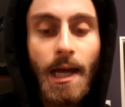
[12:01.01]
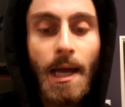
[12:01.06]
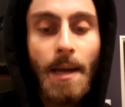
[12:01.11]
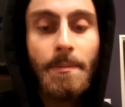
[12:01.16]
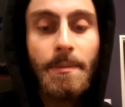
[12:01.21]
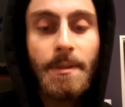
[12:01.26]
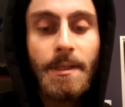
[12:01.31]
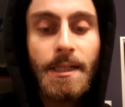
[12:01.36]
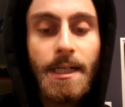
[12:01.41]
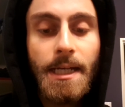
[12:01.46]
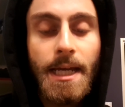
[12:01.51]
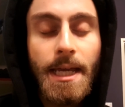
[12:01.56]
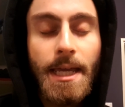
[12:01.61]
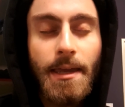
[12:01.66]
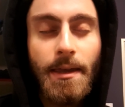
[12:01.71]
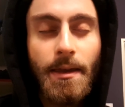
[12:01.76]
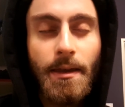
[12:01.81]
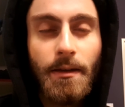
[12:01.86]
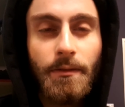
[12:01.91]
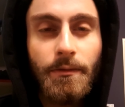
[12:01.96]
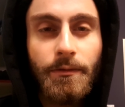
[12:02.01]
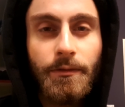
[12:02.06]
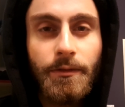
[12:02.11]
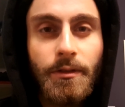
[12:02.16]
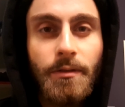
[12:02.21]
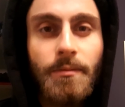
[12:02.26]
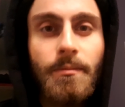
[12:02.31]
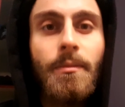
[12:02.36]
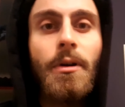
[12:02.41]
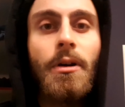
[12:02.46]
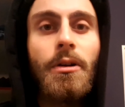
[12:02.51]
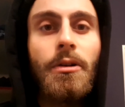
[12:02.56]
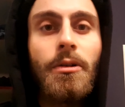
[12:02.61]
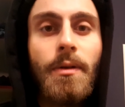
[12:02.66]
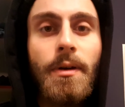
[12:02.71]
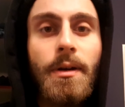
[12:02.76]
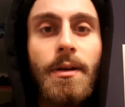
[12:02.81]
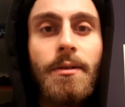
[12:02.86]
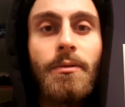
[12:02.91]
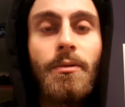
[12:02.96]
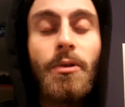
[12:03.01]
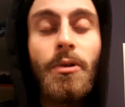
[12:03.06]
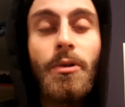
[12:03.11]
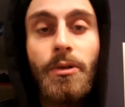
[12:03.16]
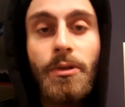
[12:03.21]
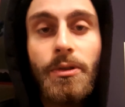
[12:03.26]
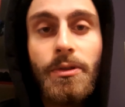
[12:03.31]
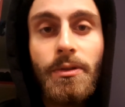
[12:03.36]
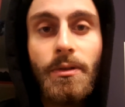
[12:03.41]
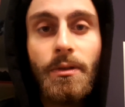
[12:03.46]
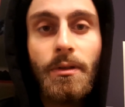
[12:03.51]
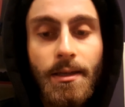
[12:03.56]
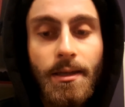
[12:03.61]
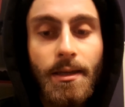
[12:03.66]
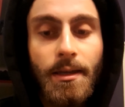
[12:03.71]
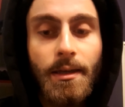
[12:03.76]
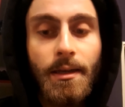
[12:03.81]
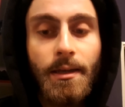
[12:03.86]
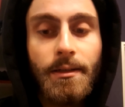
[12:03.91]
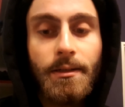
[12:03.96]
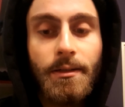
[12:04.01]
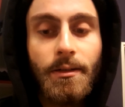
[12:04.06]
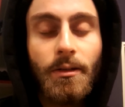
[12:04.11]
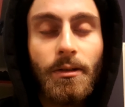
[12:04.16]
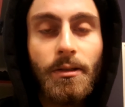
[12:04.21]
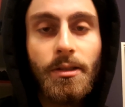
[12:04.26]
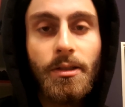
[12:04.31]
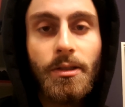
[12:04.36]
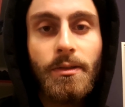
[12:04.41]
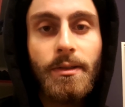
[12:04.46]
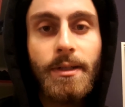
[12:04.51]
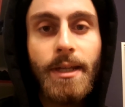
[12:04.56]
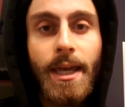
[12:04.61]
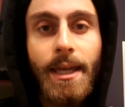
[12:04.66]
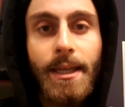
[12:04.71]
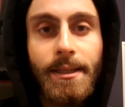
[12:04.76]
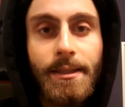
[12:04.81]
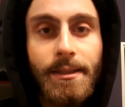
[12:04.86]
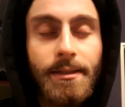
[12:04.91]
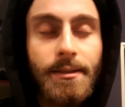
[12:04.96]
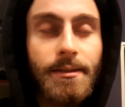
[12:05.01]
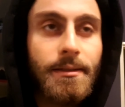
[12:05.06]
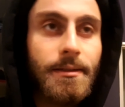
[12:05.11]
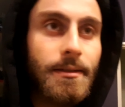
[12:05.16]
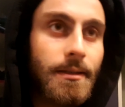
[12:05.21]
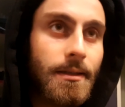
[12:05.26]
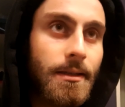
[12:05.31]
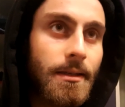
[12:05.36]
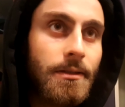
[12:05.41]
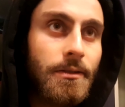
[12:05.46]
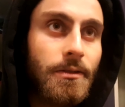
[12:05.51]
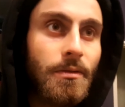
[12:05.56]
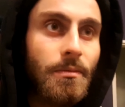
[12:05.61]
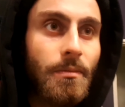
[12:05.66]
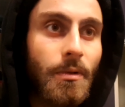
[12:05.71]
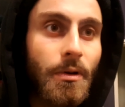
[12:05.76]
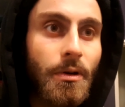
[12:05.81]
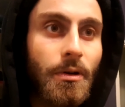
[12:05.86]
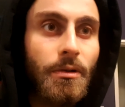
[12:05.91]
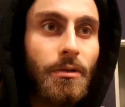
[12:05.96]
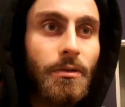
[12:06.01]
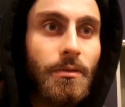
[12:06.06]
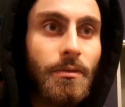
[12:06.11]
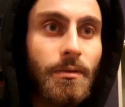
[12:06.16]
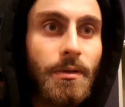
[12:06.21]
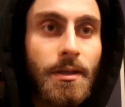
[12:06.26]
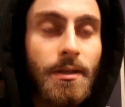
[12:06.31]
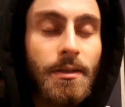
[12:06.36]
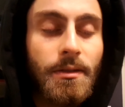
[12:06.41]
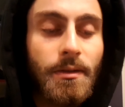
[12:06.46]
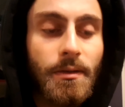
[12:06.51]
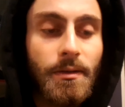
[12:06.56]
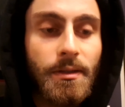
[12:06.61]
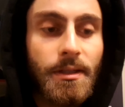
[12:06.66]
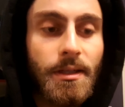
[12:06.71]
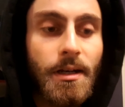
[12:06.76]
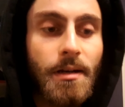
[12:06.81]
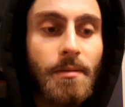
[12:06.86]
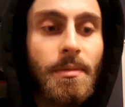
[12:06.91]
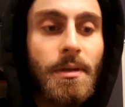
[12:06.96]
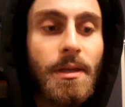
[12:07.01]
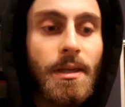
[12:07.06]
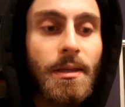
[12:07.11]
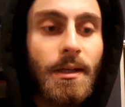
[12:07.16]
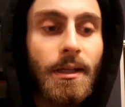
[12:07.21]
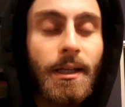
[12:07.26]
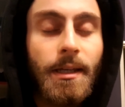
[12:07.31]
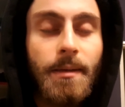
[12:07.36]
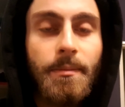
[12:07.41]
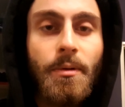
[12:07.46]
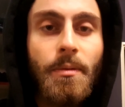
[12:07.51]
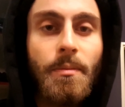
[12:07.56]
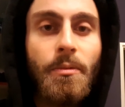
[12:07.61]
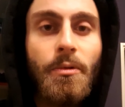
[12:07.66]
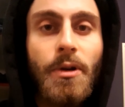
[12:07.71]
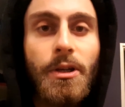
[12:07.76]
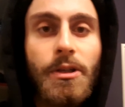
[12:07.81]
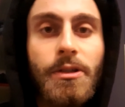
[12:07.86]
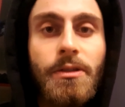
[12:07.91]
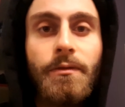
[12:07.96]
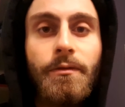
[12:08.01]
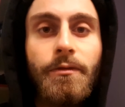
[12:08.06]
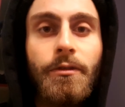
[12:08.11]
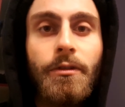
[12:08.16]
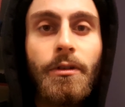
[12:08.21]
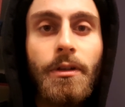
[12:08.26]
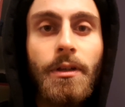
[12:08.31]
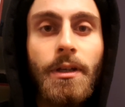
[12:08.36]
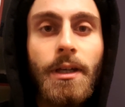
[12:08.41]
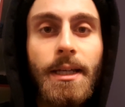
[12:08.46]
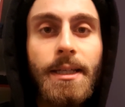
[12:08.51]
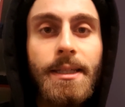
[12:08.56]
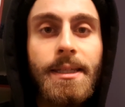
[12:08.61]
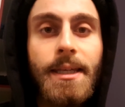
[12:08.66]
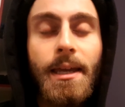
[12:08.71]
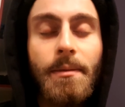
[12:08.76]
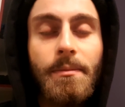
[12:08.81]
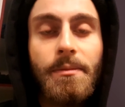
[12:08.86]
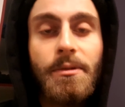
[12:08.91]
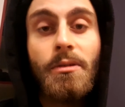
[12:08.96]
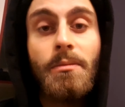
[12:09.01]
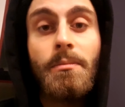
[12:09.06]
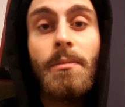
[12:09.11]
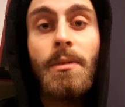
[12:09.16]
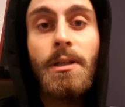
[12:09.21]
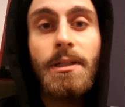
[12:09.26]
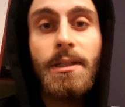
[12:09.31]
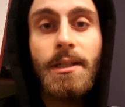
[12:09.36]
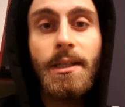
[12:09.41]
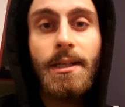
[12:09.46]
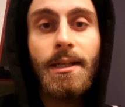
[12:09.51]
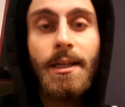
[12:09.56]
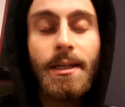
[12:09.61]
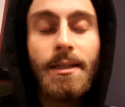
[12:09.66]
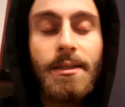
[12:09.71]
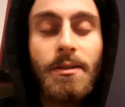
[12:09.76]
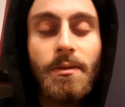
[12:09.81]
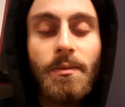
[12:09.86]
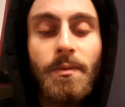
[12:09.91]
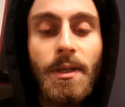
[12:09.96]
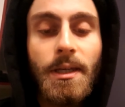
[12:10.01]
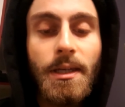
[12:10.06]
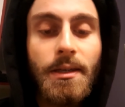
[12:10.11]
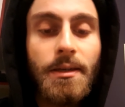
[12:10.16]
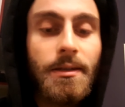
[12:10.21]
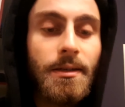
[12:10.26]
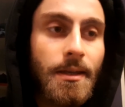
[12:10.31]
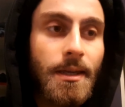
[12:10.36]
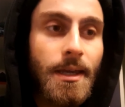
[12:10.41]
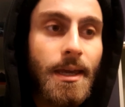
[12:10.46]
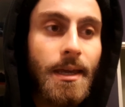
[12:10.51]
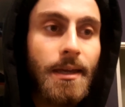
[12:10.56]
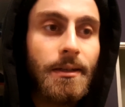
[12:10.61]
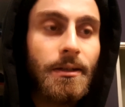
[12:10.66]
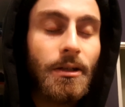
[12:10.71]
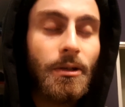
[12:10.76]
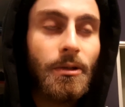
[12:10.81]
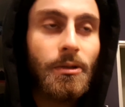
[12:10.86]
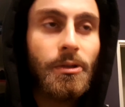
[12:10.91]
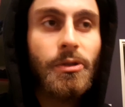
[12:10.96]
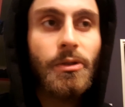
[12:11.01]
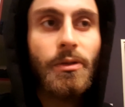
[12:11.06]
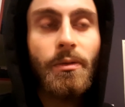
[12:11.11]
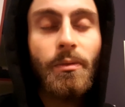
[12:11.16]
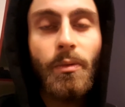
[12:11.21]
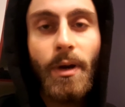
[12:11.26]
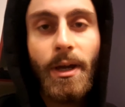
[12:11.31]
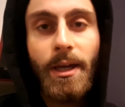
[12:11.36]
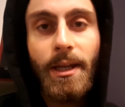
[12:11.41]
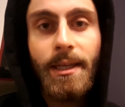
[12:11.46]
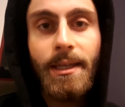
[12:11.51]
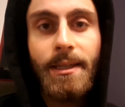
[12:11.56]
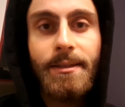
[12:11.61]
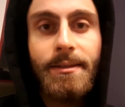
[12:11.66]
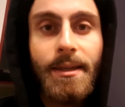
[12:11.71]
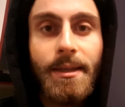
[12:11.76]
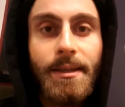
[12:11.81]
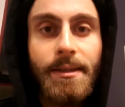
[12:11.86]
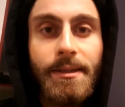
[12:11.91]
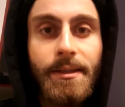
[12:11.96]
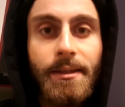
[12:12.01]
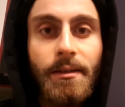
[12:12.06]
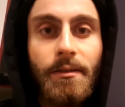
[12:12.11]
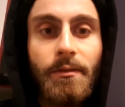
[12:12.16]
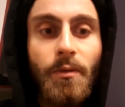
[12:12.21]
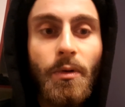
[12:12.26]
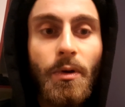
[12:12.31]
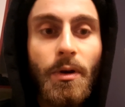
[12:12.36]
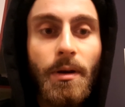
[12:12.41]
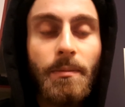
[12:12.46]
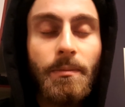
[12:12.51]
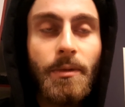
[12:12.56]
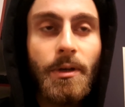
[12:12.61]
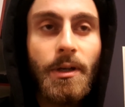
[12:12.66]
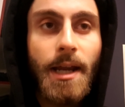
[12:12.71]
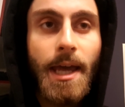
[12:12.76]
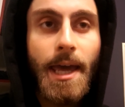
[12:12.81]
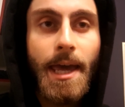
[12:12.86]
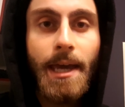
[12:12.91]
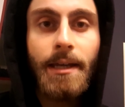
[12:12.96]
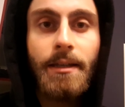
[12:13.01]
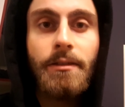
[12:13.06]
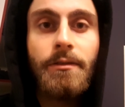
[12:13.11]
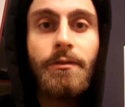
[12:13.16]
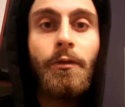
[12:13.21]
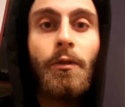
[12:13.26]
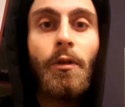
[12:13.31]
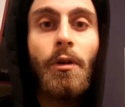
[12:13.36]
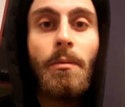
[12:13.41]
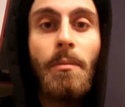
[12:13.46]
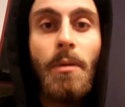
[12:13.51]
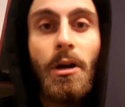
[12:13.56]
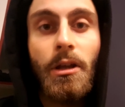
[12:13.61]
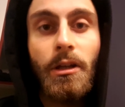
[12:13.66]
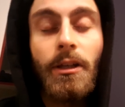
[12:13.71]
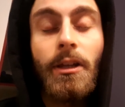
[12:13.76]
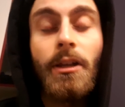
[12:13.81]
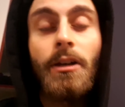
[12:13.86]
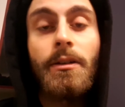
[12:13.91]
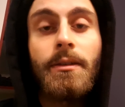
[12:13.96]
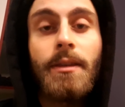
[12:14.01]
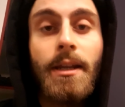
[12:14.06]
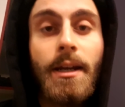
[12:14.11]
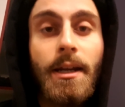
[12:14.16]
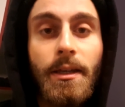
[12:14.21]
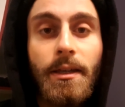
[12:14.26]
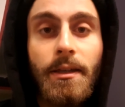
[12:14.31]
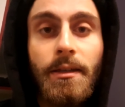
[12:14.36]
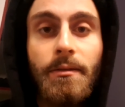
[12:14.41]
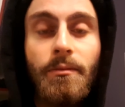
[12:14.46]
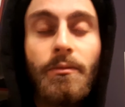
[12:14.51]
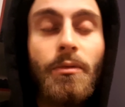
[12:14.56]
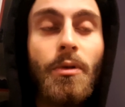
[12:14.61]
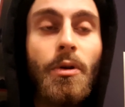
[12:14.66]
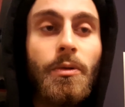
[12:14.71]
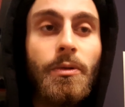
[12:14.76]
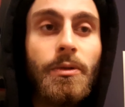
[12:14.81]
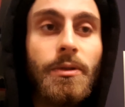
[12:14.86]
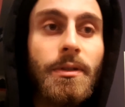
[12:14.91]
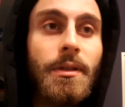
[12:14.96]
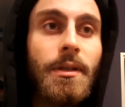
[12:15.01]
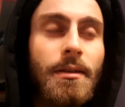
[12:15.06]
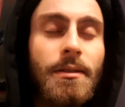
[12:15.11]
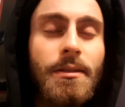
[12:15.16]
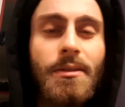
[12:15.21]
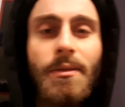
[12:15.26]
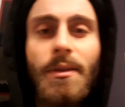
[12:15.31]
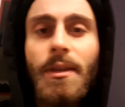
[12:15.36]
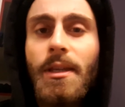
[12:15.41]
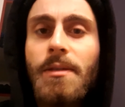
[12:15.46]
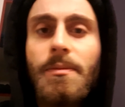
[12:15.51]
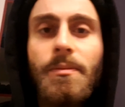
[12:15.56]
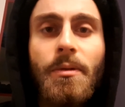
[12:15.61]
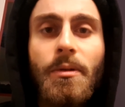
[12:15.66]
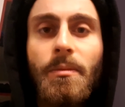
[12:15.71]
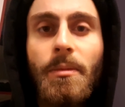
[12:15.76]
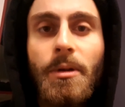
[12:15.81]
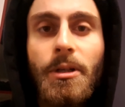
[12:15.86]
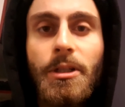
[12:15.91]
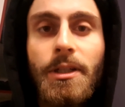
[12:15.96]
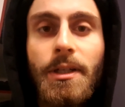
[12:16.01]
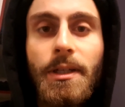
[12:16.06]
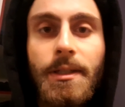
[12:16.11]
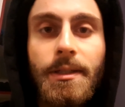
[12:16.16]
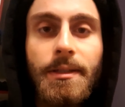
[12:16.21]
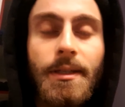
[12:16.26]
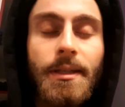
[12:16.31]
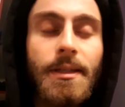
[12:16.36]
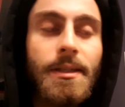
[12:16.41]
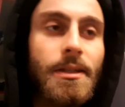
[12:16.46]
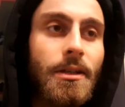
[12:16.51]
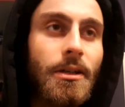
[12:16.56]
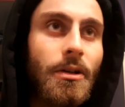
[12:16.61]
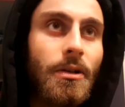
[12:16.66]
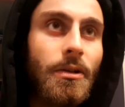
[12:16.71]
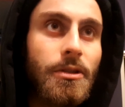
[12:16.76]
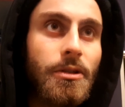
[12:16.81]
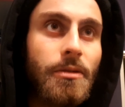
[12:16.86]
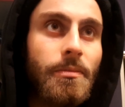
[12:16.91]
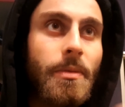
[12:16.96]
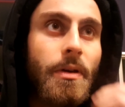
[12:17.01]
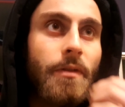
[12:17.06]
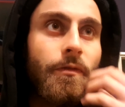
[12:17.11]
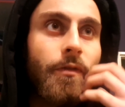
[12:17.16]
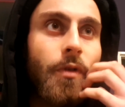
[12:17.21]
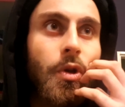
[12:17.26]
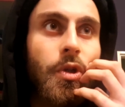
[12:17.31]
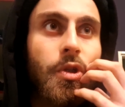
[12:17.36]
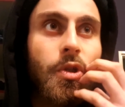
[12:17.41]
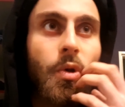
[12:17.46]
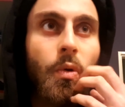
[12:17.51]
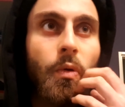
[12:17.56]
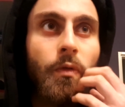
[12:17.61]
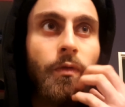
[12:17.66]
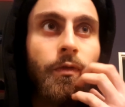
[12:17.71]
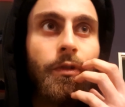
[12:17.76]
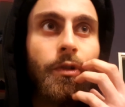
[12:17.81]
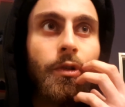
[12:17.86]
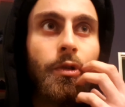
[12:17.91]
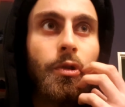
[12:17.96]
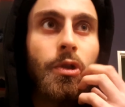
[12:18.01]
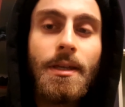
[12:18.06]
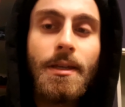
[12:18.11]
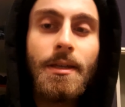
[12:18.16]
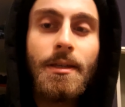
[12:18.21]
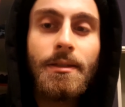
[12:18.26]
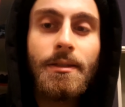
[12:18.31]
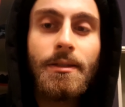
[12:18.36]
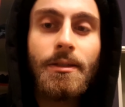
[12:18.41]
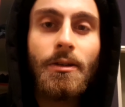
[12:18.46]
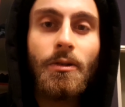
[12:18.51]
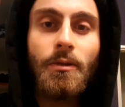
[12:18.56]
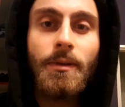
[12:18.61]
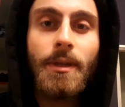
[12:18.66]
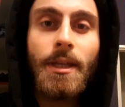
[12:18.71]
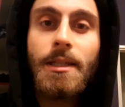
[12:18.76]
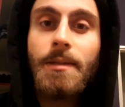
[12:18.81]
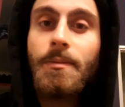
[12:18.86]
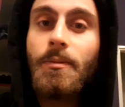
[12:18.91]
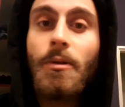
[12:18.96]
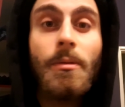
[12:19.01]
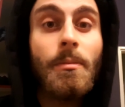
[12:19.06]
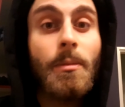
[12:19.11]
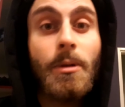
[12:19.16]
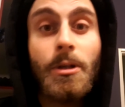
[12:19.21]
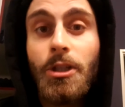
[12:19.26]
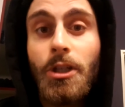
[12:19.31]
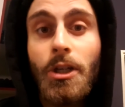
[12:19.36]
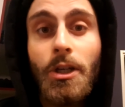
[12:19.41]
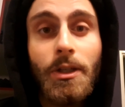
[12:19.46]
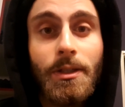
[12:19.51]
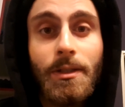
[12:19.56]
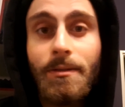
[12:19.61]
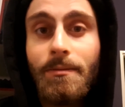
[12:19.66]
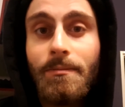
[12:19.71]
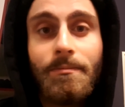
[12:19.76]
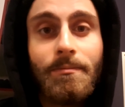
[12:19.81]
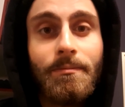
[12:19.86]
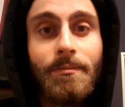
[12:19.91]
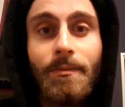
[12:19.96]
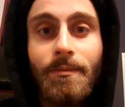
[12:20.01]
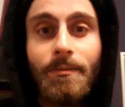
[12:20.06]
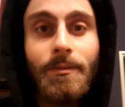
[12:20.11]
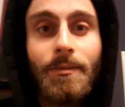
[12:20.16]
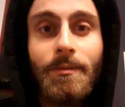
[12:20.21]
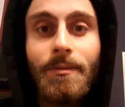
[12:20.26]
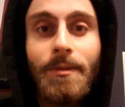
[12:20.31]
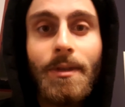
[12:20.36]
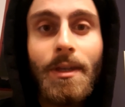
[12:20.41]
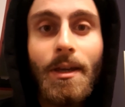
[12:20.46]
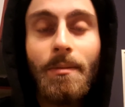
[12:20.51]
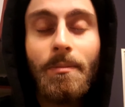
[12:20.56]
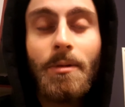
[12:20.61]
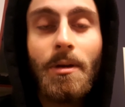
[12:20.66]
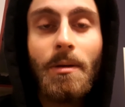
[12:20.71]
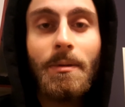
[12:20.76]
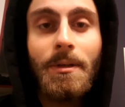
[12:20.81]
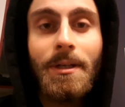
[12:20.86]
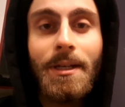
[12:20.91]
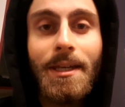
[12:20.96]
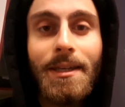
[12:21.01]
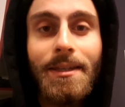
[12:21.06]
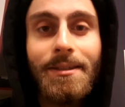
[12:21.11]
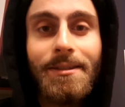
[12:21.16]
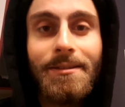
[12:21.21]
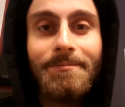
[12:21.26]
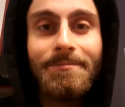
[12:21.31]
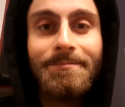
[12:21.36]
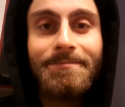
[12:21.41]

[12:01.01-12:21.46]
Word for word: I'm gonna have tomorrow a rehearsal and also dance tomorrow, so it's gonna be like preparation for the exams on Monday next week, and also the writing intensive where I'm gonna act for a monologue that I wrote. So that's pretty much it. It's gonna also be a voiceover, so that's pretty much it the upcoming days.